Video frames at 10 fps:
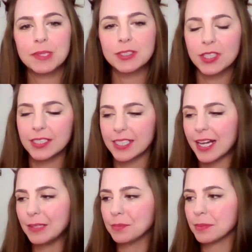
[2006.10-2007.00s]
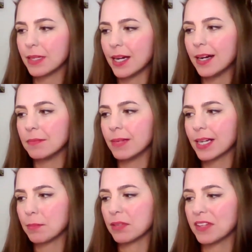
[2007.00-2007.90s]
been trying to help a
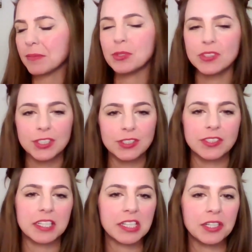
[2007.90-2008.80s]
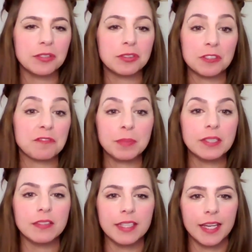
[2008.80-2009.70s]
couple of other musicians that I know sort of
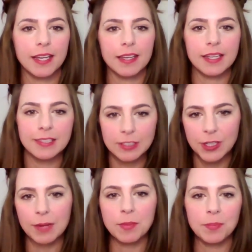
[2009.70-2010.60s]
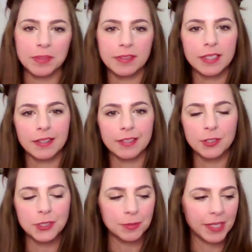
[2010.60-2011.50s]
build their Instagram and build their
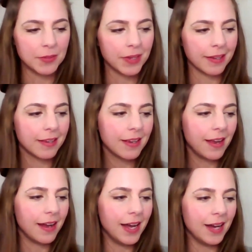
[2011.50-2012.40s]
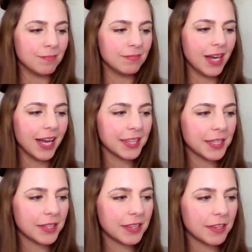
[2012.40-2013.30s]
YouTube anyway. And
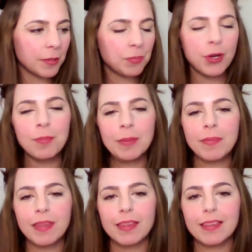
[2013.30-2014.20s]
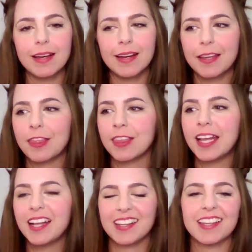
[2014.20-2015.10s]
the problem I
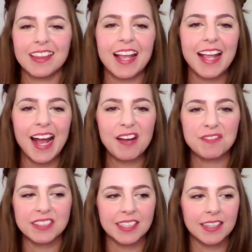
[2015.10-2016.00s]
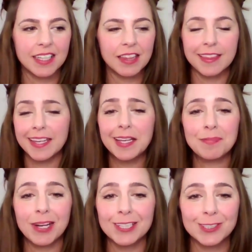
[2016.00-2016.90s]
think that they have is that they think
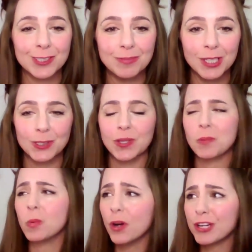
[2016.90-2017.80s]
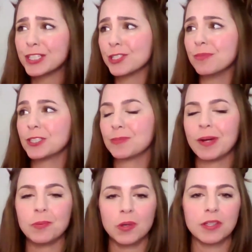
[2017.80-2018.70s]
about it too much or they worry too much
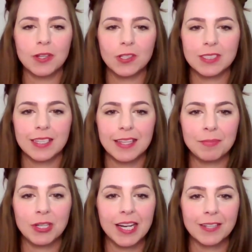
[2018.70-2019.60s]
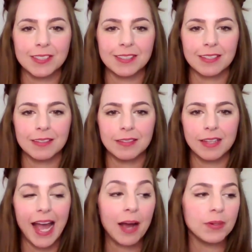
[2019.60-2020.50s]
about what the content they're putting out is
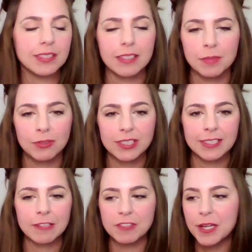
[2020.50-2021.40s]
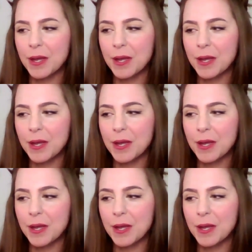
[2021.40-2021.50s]
how it's gonna be received.